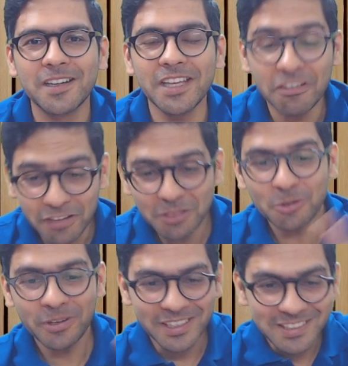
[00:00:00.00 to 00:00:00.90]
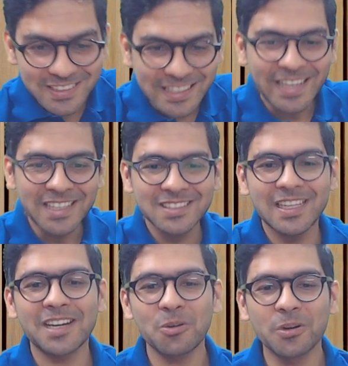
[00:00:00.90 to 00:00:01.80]
even though it says
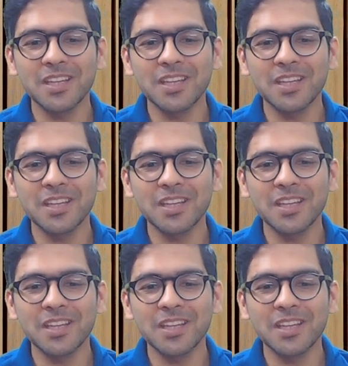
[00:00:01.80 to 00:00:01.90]
that okay,